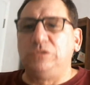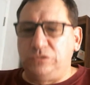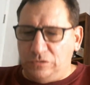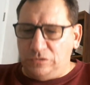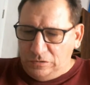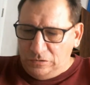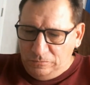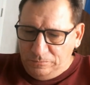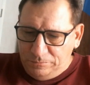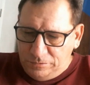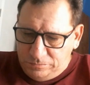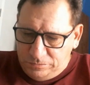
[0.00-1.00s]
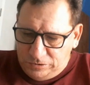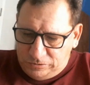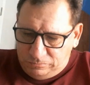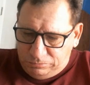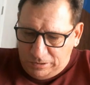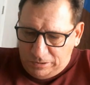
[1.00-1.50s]
trying to open up these
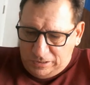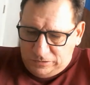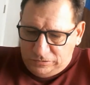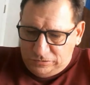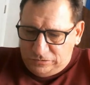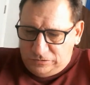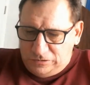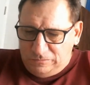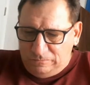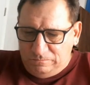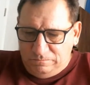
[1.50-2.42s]
packages up.